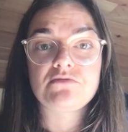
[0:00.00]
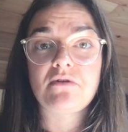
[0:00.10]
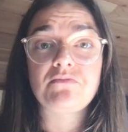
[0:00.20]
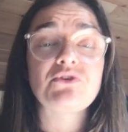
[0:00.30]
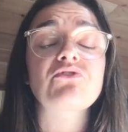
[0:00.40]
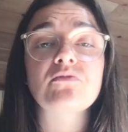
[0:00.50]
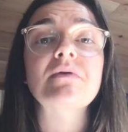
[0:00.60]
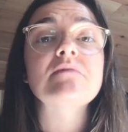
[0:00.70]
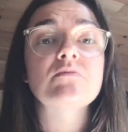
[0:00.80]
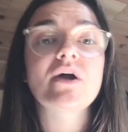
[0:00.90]
my beautiful
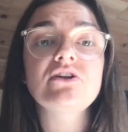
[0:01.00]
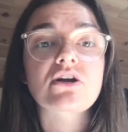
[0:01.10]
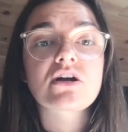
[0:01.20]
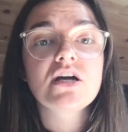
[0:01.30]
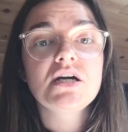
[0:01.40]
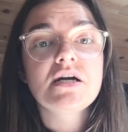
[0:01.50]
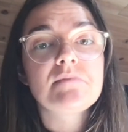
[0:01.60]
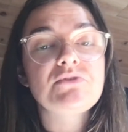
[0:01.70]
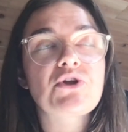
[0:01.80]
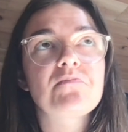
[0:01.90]
baby brother.
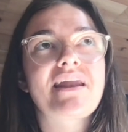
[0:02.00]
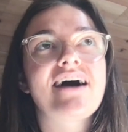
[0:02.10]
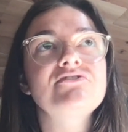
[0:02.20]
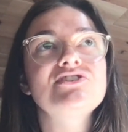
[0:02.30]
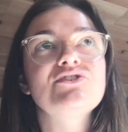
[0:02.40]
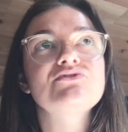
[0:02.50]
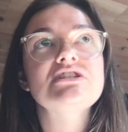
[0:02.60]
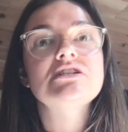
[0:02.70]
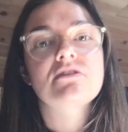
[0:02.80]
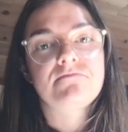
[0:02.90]
You know, but after those
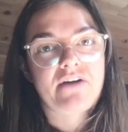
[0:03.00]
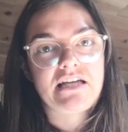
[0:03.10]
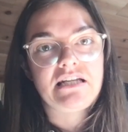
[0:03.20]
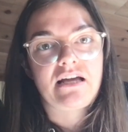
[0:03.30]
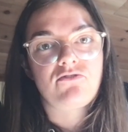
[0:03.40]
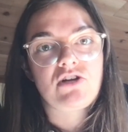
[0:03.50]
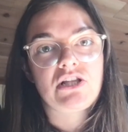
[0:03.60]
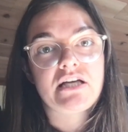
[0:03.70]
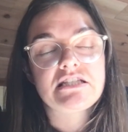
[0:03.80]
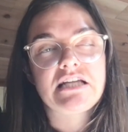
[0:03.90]
years of fighting, I
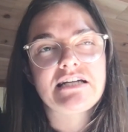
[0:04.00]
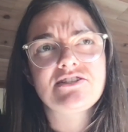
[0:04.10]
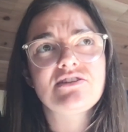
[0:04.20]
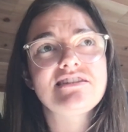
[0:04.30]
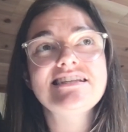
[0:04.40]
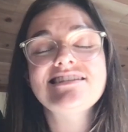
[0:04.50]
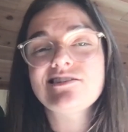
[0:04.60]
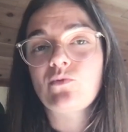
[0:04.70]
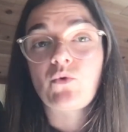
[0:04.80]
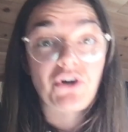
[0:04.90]
realized that this
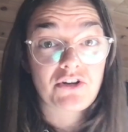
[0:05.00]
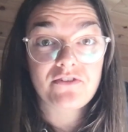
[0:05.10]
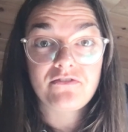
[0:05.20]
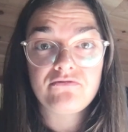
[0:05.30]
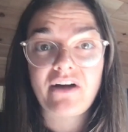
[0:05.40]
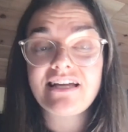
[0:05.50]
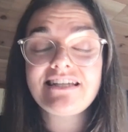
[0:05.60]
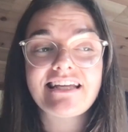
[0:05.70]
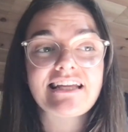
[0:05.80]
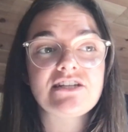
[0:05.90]
doesn't work.
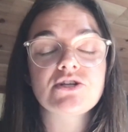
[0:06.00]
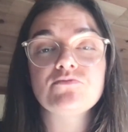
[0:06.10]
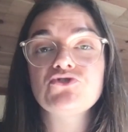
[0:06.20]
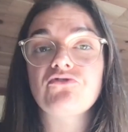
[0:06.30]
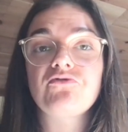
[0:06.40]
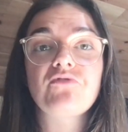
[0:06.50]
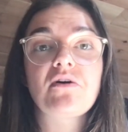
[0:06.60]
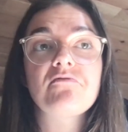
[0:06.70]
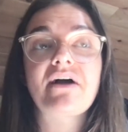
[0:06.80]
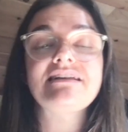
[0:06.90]
Fighting in terms of
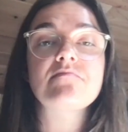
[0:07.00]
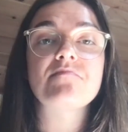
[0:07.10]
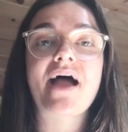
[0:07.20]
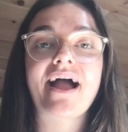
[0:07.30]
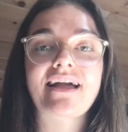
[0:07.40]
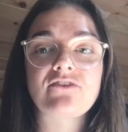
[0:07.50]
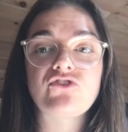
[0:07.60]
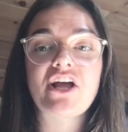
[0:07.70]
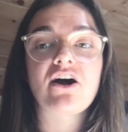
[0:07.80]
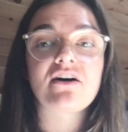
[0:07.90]
fighting back and
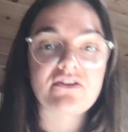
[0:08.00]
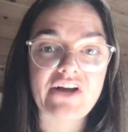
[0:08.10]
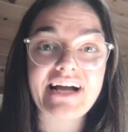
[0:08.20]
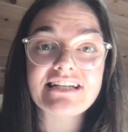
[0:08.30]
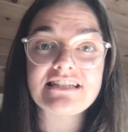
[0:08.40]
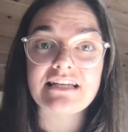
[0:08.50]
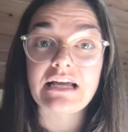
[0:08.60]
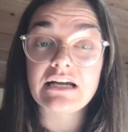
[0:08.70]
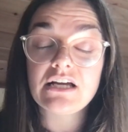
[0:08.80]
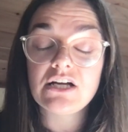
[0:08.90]
reacting
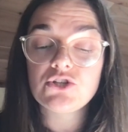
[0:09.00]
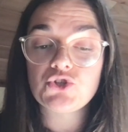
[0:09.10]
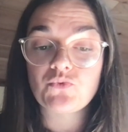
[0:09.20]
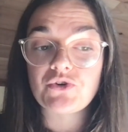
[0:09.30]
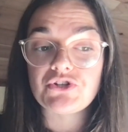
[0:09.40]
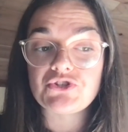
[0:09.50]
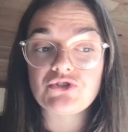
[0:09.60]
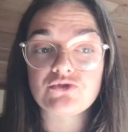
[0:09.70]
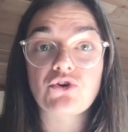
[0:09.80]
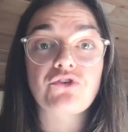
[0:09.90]
towards
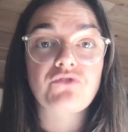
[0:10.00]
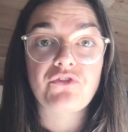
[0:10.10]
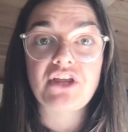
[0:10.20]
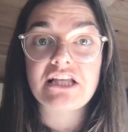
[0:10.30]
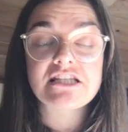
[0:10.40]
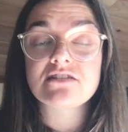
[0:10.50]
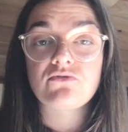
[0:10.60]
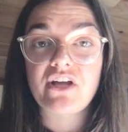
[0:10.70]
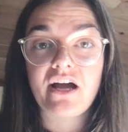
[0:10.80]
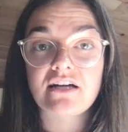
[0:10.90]
those hurtful things doesn't
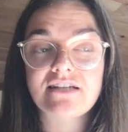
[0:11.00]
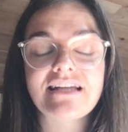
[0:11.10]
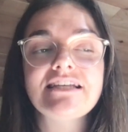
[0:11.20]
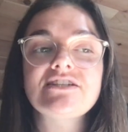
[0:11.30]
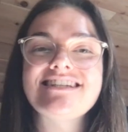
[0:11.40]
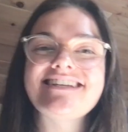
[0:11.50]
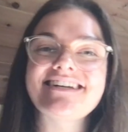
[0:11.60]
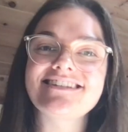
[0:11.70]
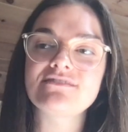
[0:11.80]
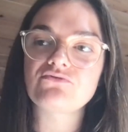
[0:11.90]
react. I need to take
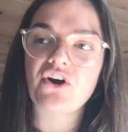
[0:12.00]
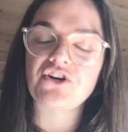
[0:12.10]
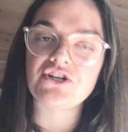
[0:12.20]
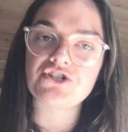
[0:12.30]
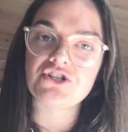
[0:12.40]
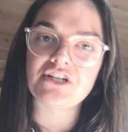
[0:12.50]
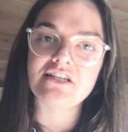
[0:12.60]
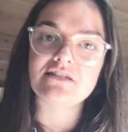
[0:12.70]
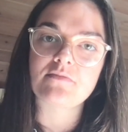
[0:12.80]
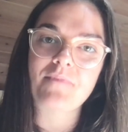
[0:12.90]
this fire and turn it
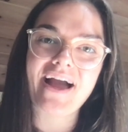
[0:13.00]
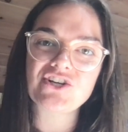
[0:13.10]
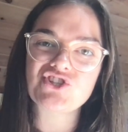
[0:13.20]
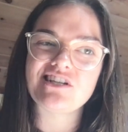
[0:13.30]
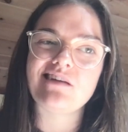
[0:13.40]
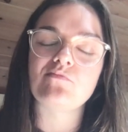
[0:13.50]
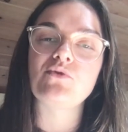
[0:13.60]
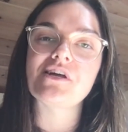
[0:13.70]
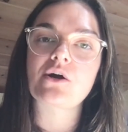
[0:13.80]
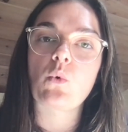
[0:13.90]
into passion and
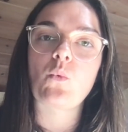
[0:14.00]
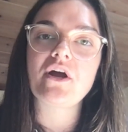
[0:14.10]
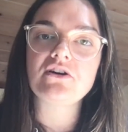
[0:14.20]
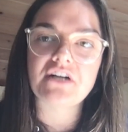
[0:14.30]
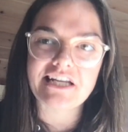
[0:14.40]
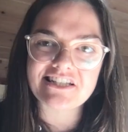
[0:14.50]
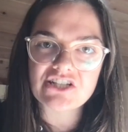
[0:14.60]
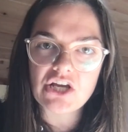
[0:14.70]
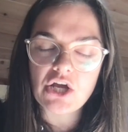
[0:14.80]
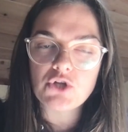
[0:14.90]
bring
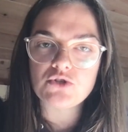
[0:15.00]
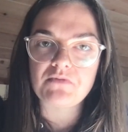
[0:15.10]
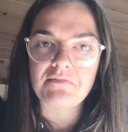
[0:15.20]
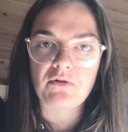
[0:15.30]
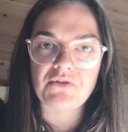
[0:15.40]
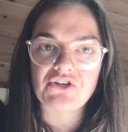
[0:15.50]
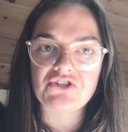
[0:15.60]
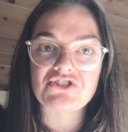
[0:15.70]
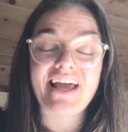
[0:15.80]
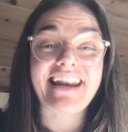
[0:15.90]
awareness to people
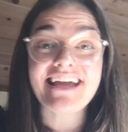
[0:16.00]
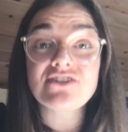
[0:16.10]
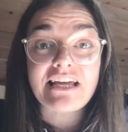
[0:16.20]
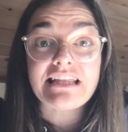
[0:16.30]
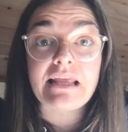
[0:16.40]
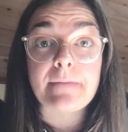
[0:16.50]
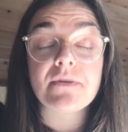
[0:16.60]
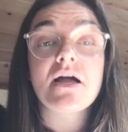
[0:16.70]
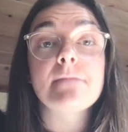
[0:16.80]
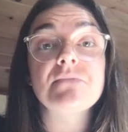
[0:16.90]
because and educate them,
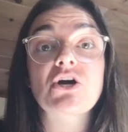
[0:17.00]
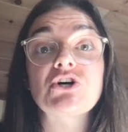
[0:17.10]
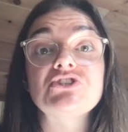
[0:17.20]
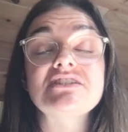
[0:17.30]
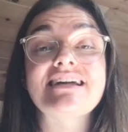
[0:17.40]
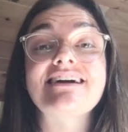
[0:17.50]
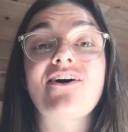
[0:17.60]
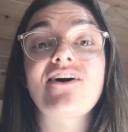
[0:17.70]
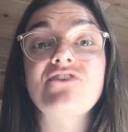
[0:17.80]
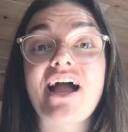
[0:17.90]
because they
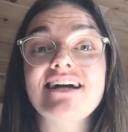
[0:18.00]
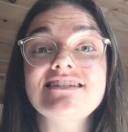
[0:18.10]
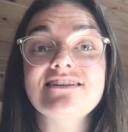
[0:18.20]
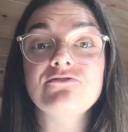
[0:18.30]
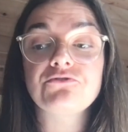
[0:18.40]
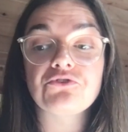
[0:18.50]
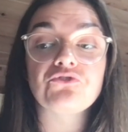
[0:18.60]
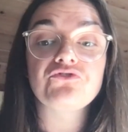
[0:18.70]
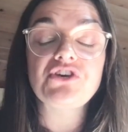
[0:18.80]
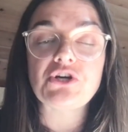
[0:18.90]
reacting through
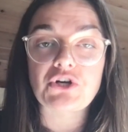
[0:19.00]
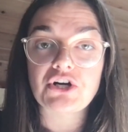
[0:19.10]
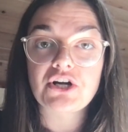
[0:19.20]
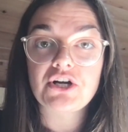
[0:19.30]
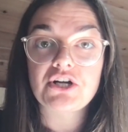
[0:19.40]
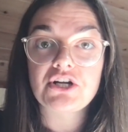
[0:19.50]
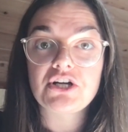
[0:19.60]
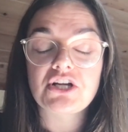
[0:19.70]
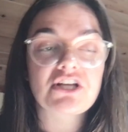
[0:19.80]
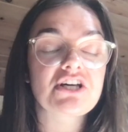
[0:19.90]
fear
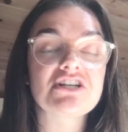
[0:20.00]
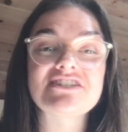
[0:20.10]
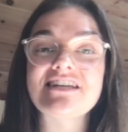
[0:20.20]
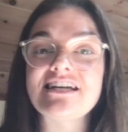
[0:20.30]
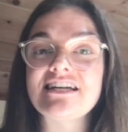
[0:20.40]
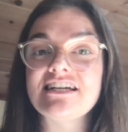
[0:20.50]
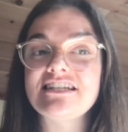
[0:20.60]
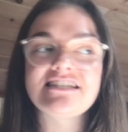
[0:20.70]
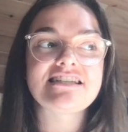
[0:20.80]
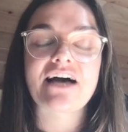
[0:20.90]
because they
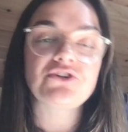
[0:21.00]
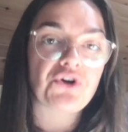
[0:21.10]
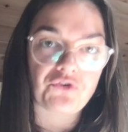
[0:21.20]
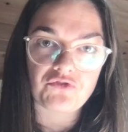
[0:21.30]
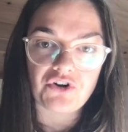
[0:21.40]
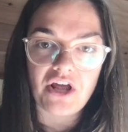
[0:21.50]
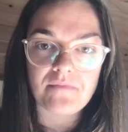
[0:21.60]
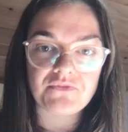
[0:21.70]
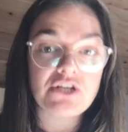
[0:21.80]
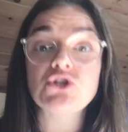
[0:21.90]
this is unknown for them.
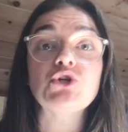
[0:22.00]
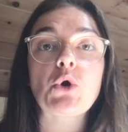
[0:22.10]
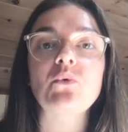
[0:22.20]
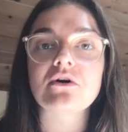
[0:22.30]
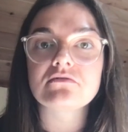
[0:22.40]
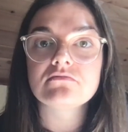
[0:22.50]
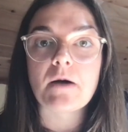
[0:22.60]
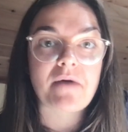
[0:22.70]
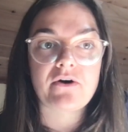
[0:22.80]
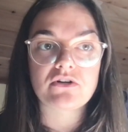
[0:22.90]
They don't know
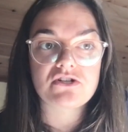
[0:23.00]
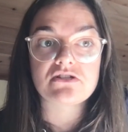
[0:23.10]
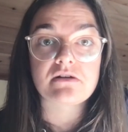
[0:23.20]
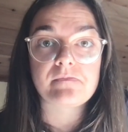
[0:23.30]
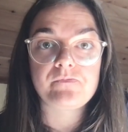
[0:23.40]
about autism.